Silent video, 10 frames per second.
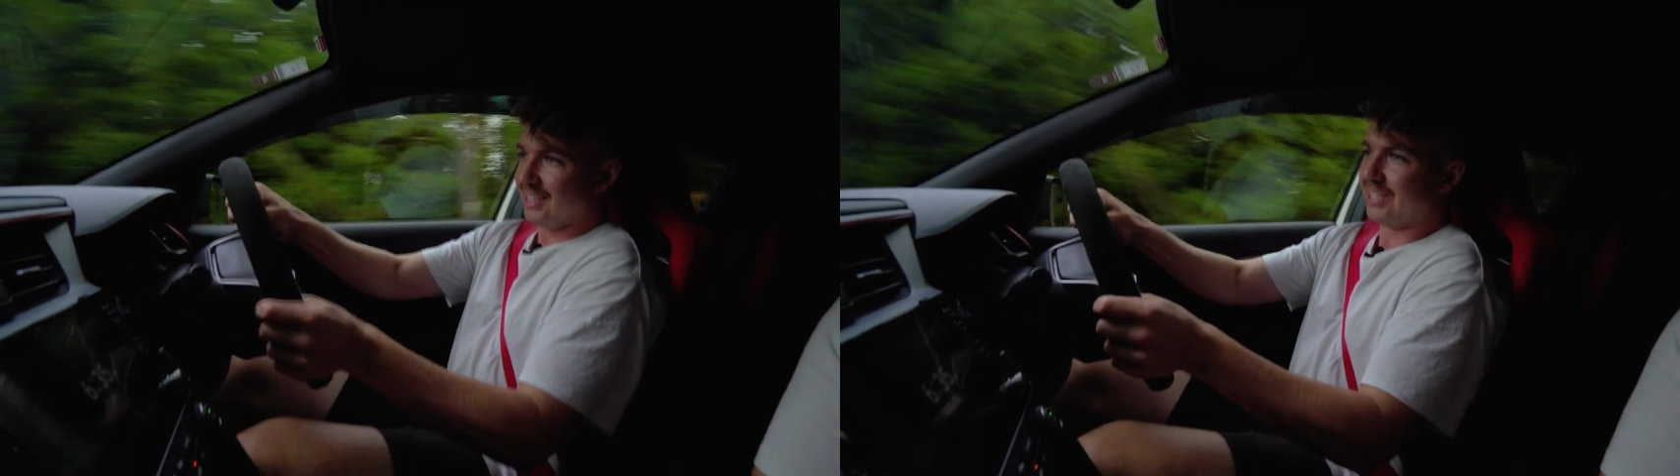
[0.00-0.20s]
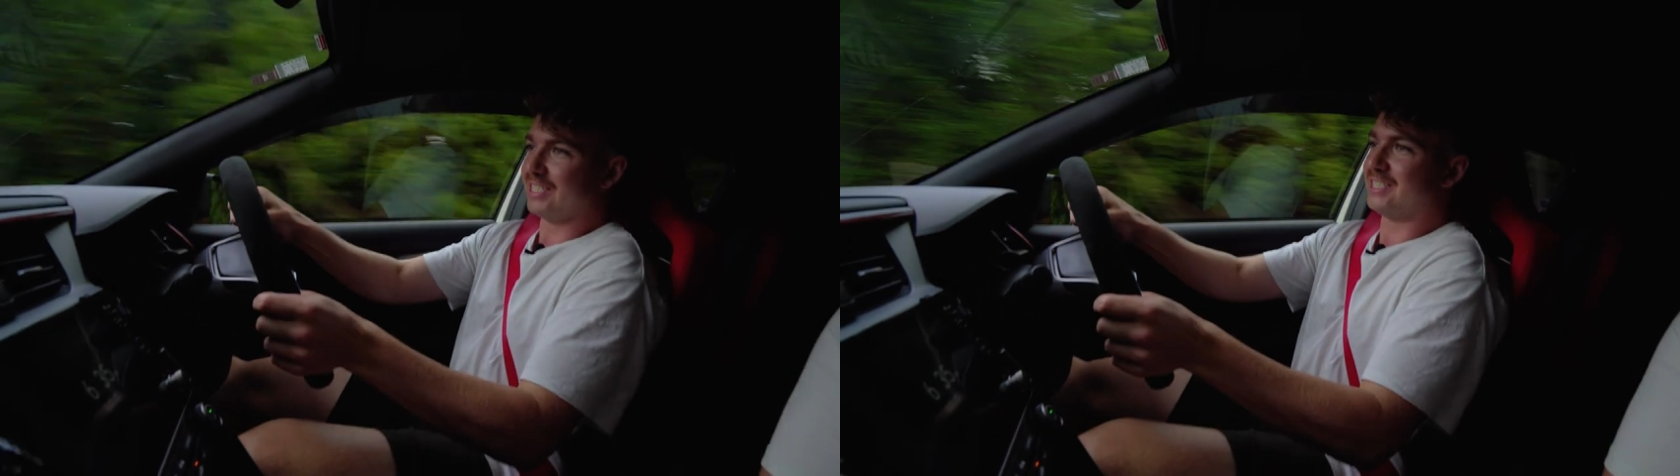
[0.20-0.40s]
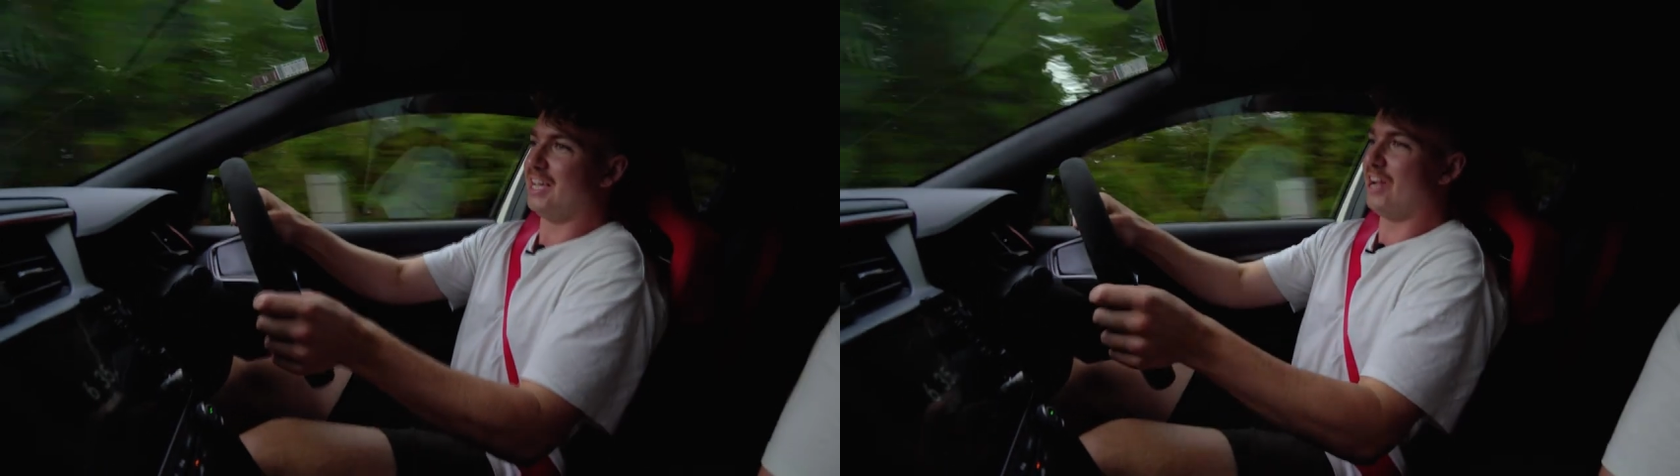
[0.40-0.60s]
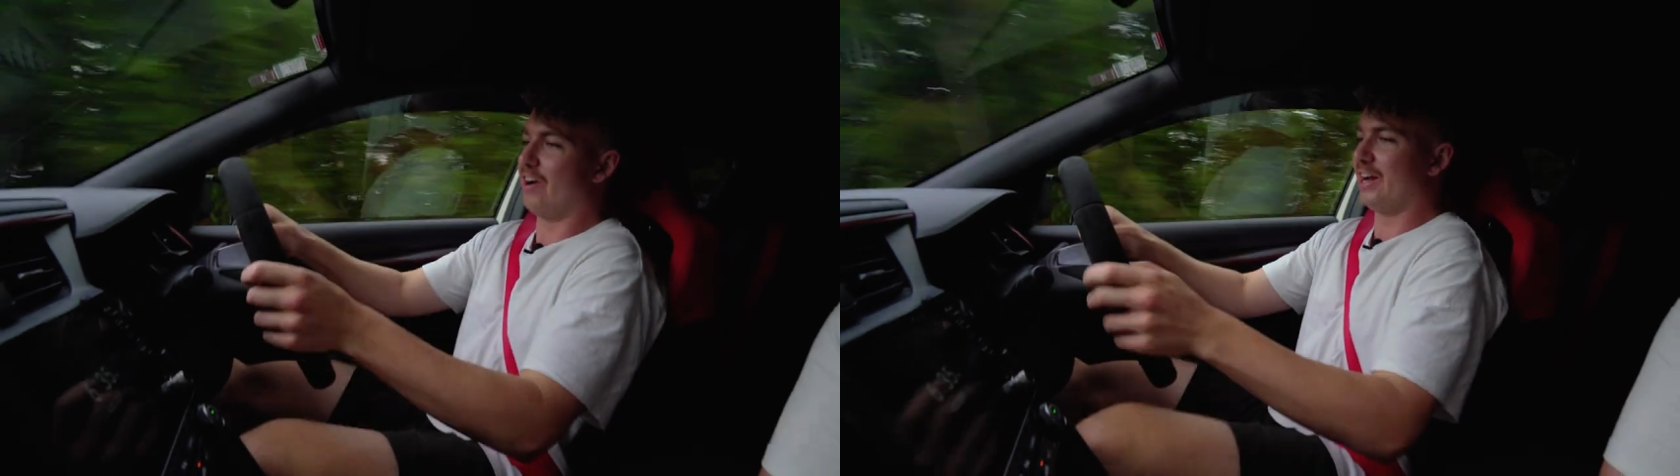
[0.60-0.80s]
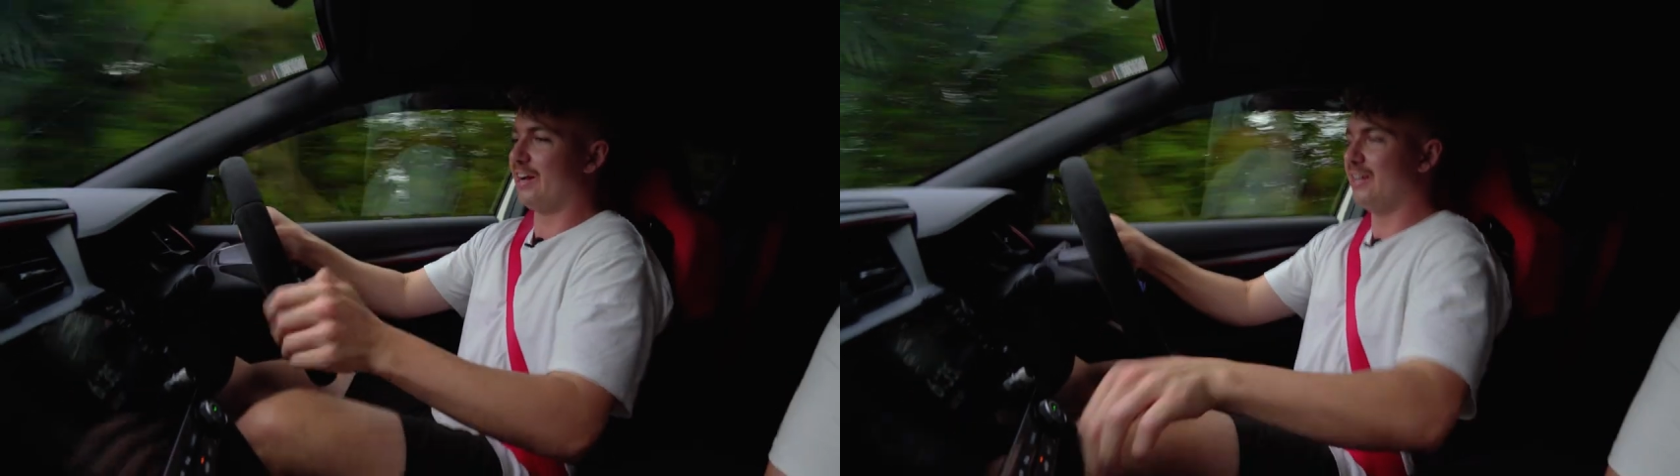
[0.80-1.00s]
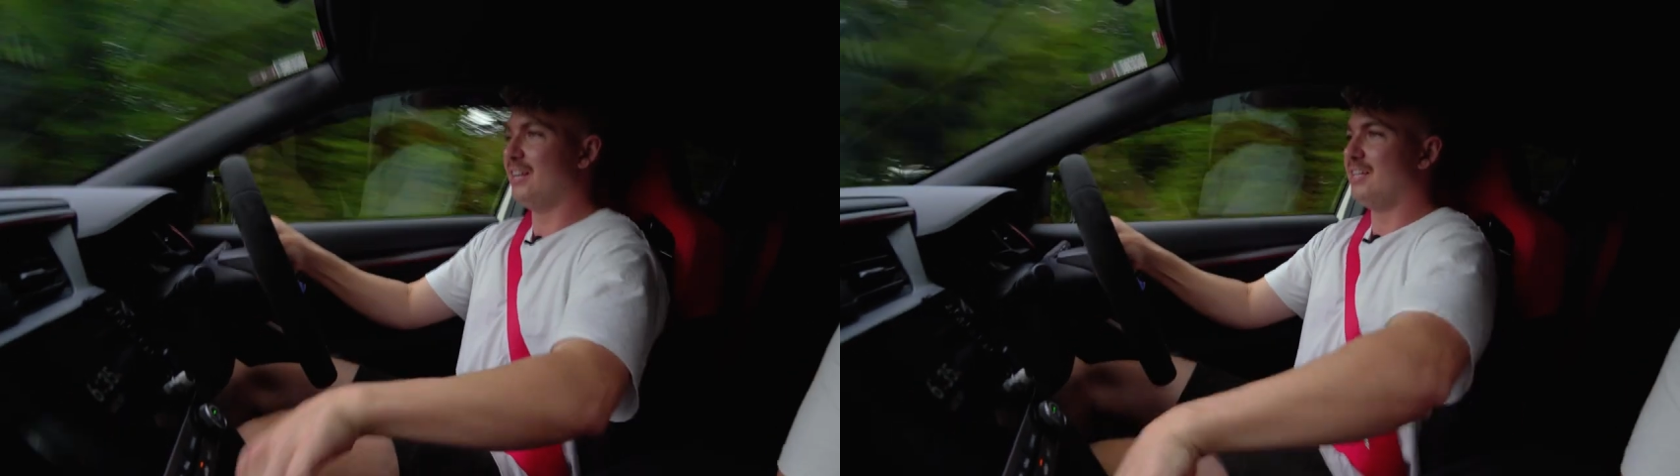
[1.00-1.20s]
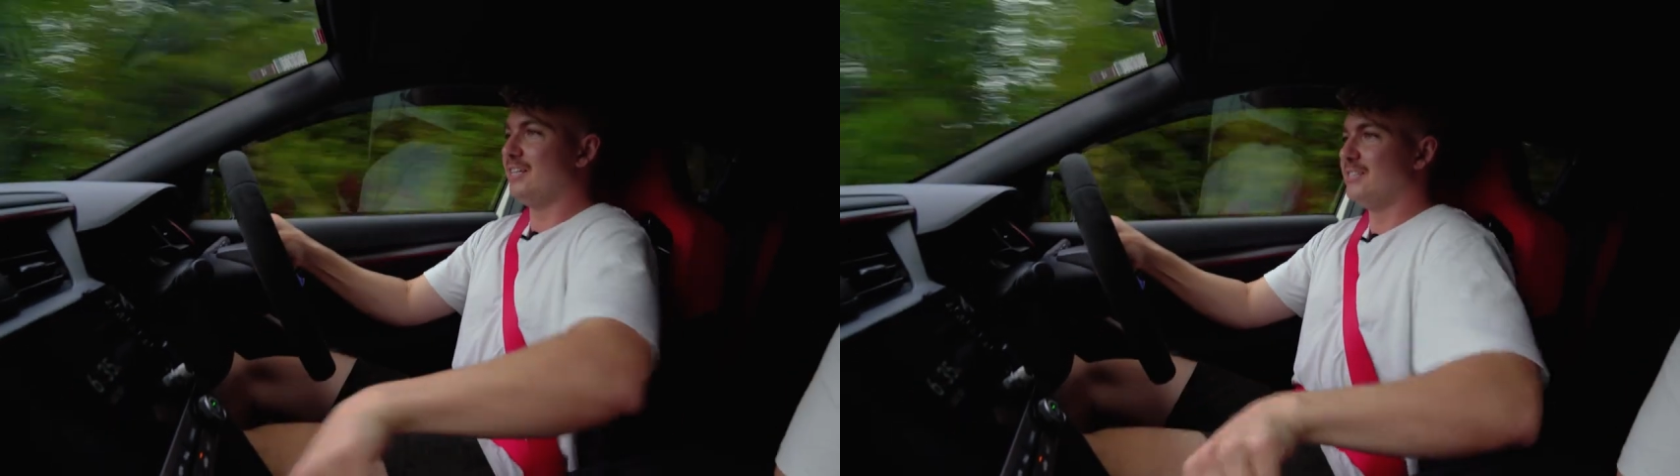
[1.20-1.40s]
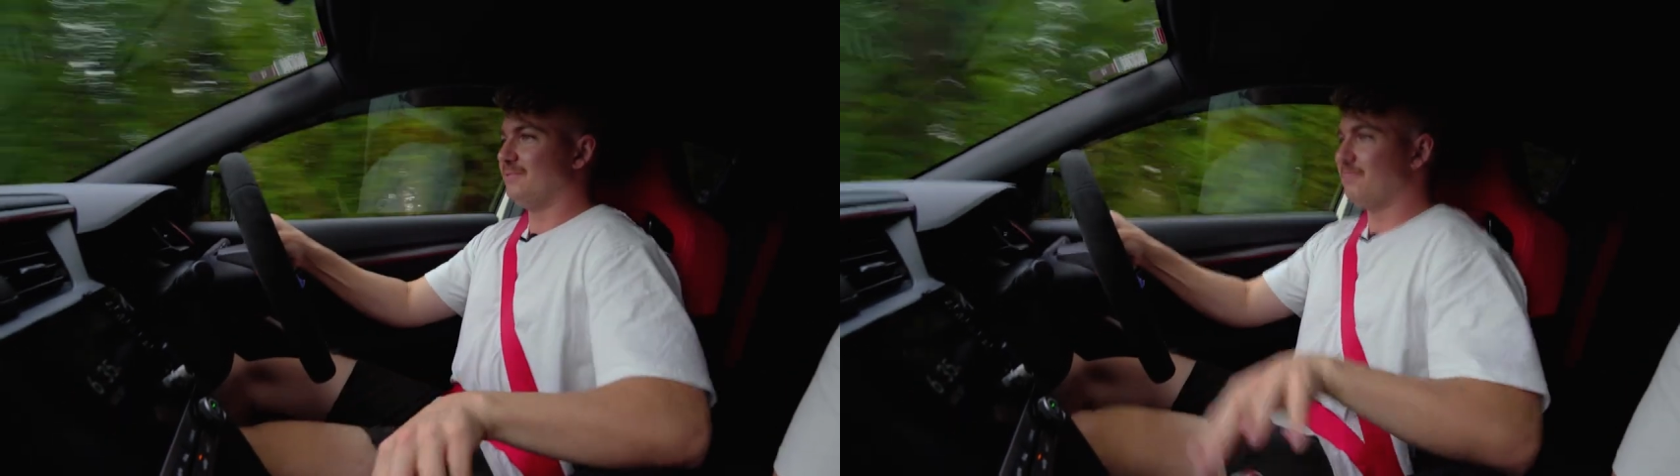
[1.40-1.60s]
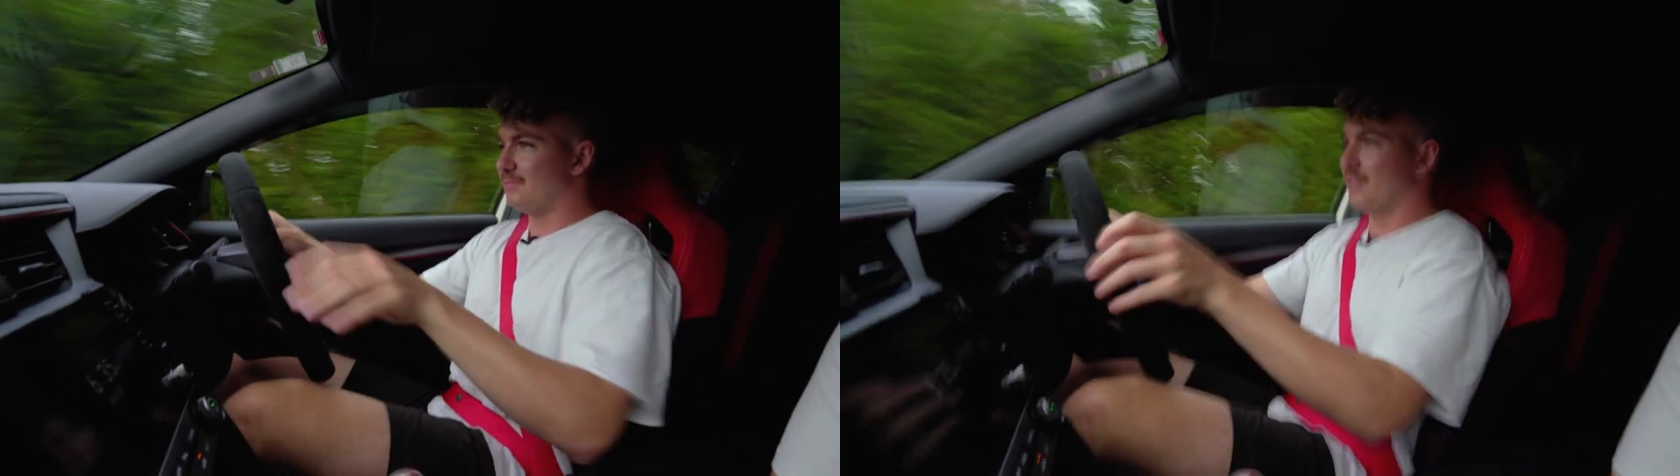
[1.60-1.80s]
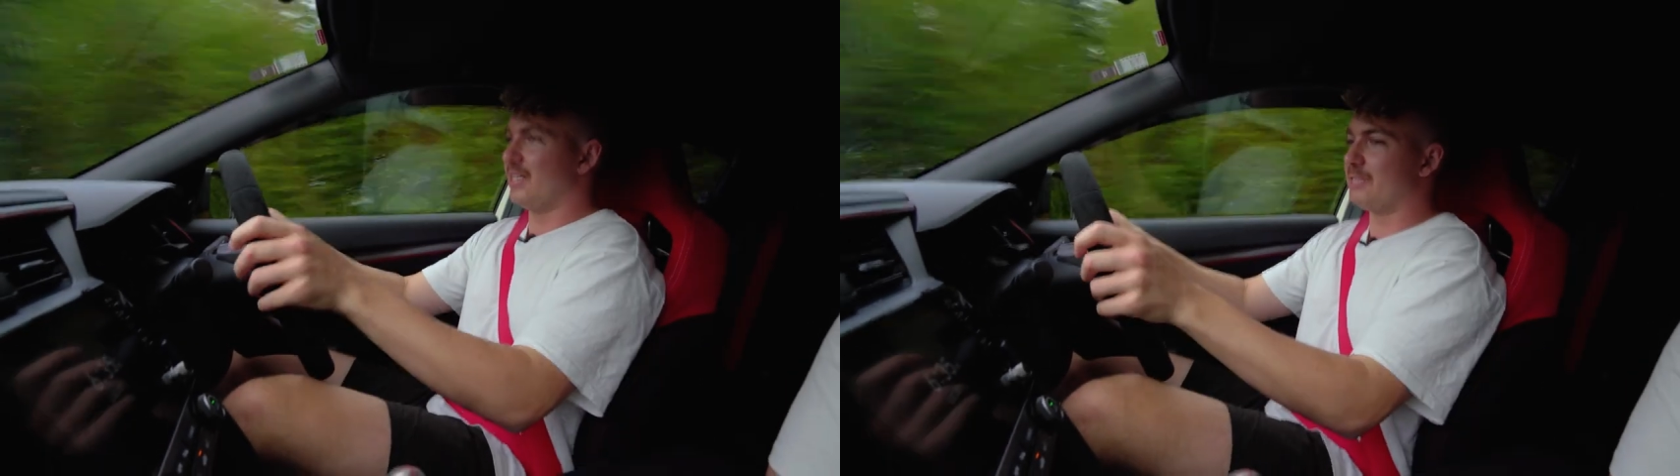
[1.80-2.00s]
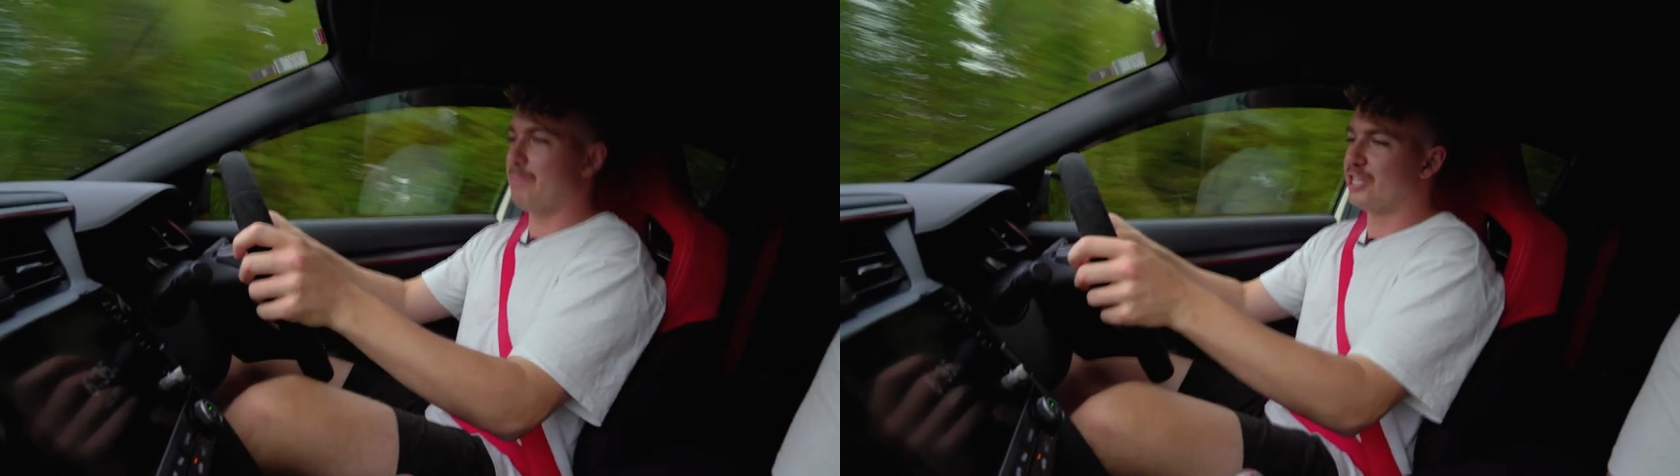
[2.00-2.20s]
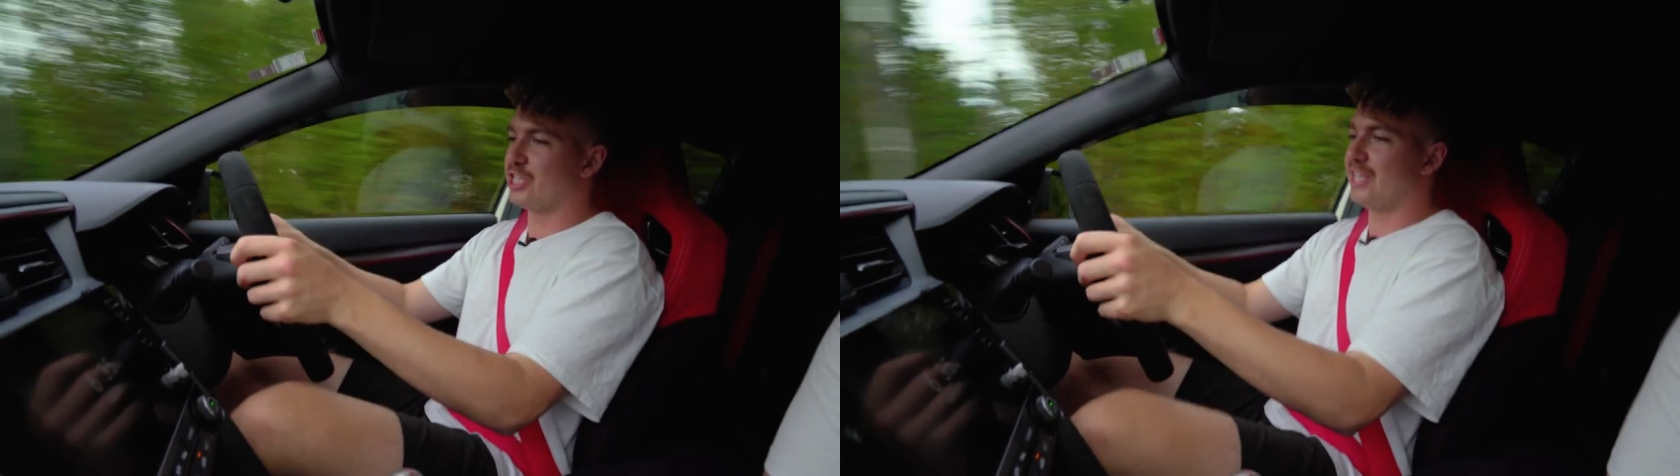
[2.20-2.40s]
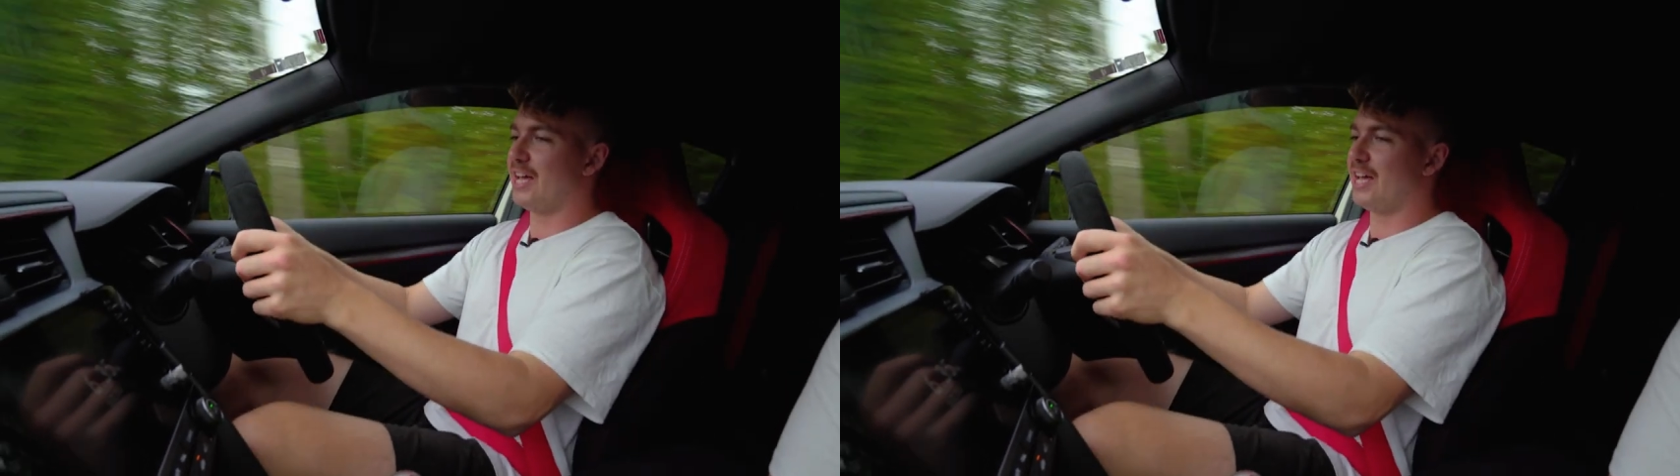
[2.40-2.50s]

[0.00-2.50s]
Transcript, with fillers: The steering, especially